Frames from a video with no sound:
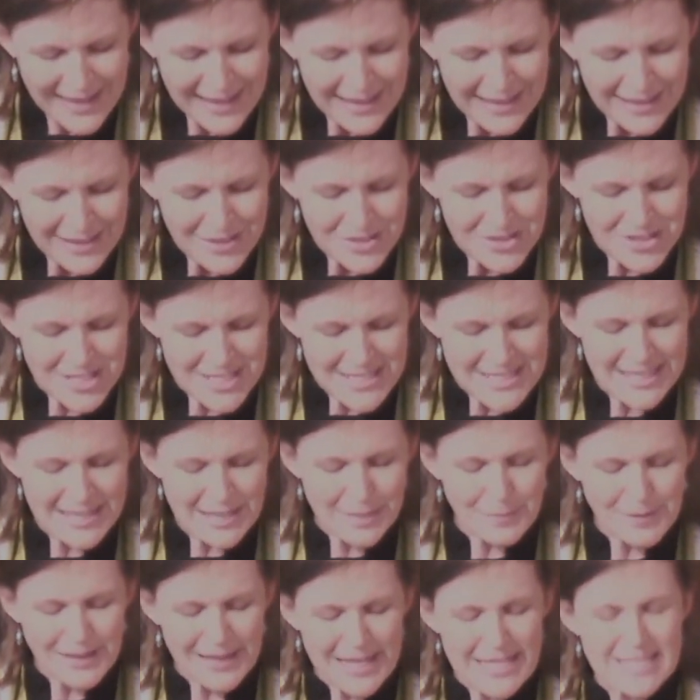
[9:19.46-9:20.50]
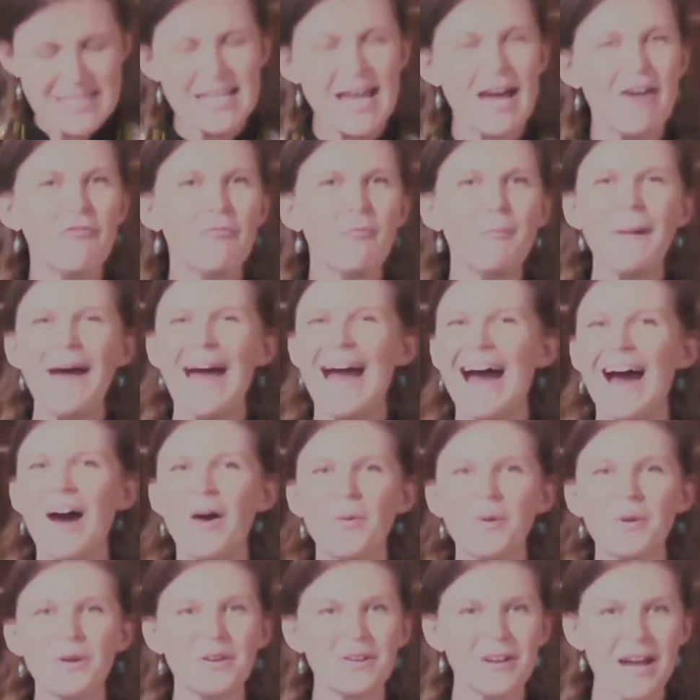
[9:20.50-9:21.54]
She's in a place of
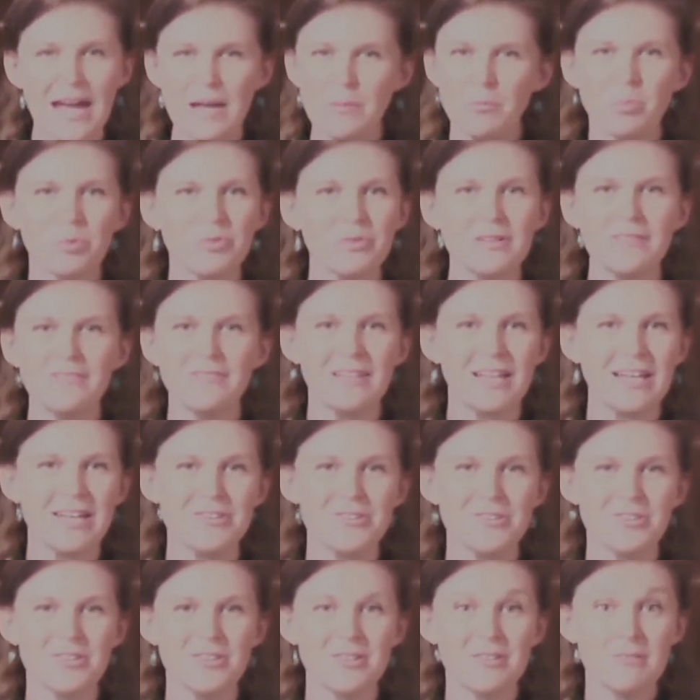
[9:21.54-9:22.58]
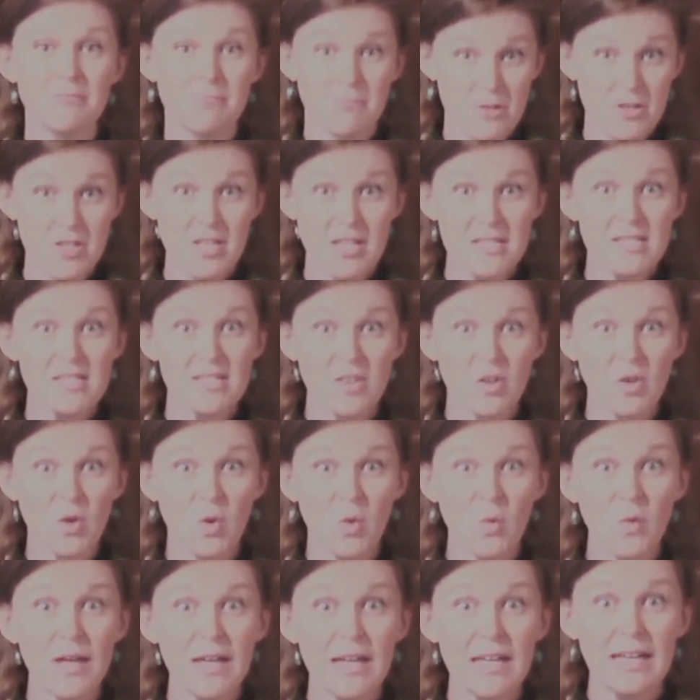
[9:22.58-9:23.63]
power and privilege. She is the
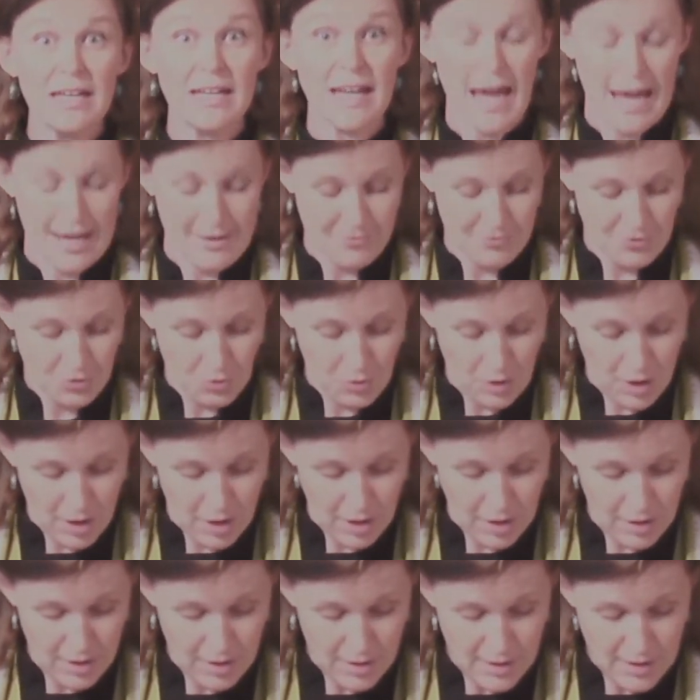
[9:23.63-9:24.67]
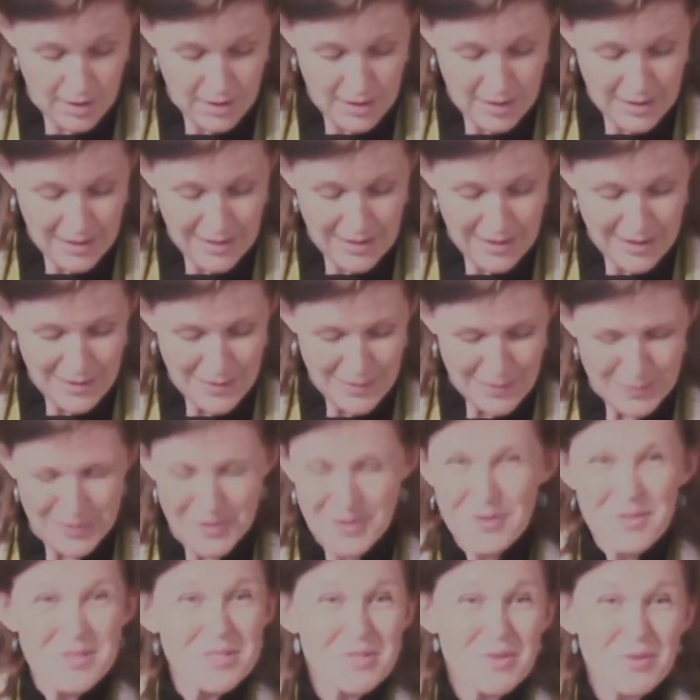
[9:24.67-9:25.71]
queen, after all, but
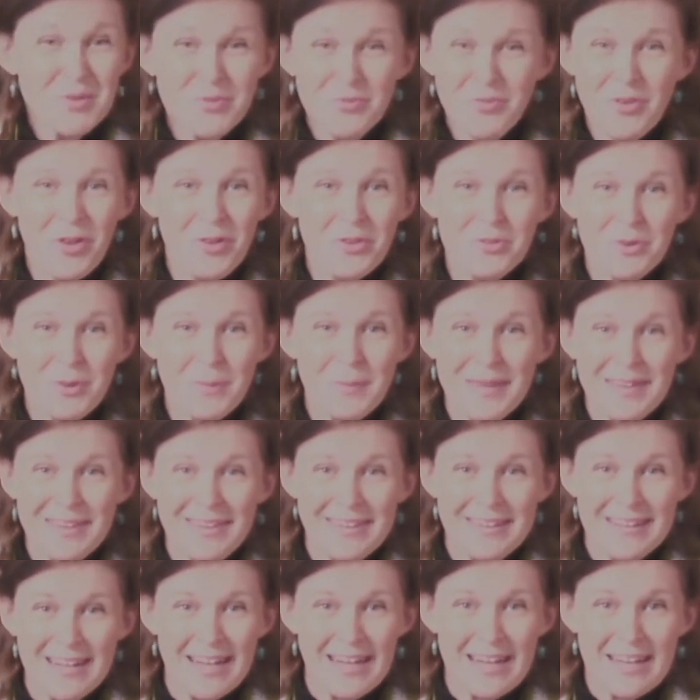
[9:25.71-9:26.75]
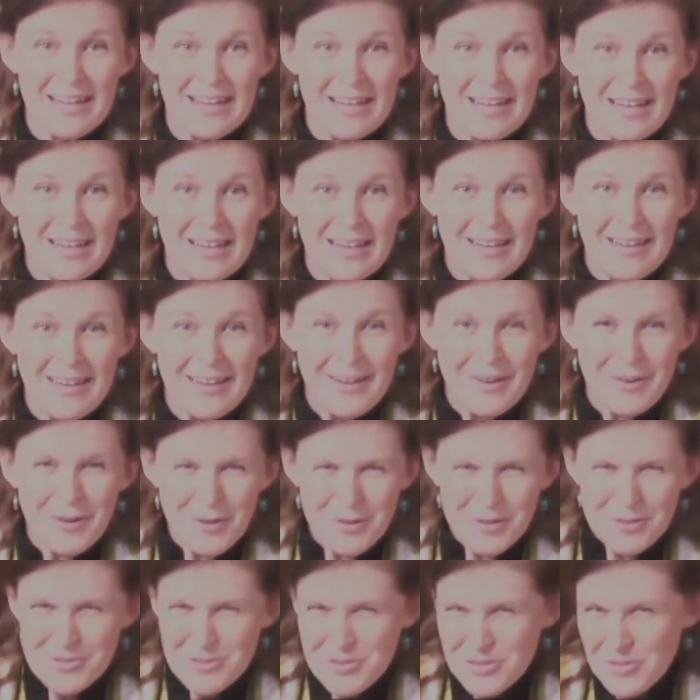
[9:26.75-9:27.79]
also vulnerability.
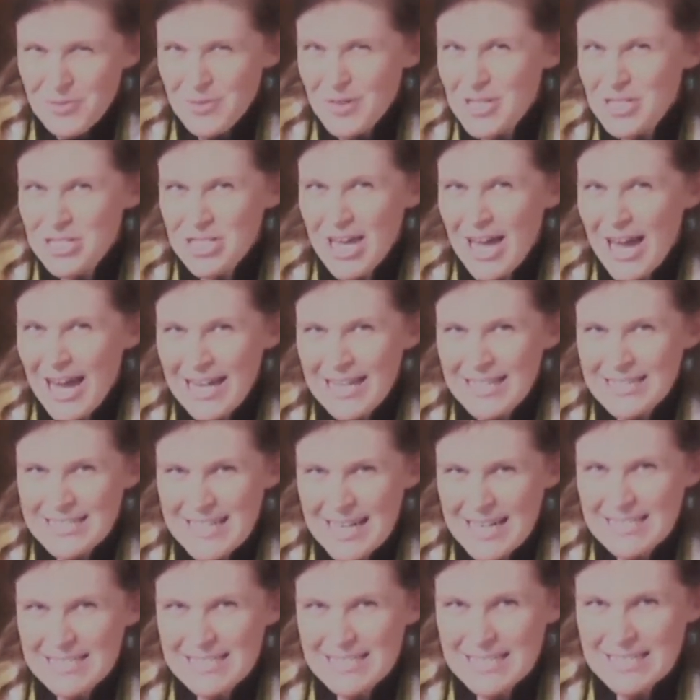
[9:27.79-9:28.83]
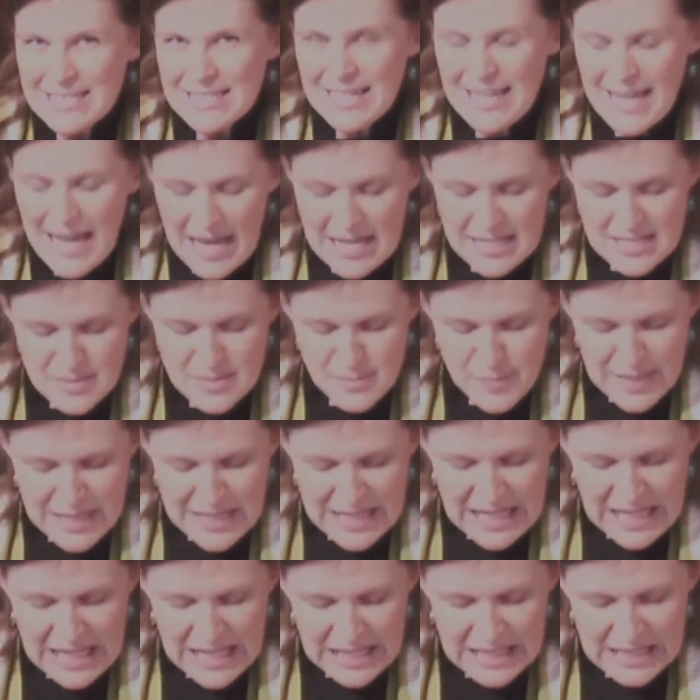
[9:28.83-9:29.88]
Her Jewish identity has been
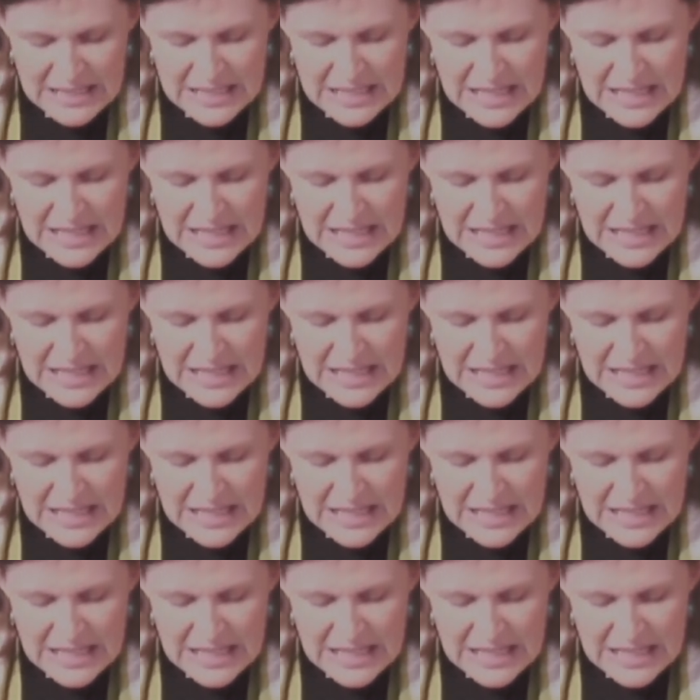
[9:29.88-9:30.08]
hidden,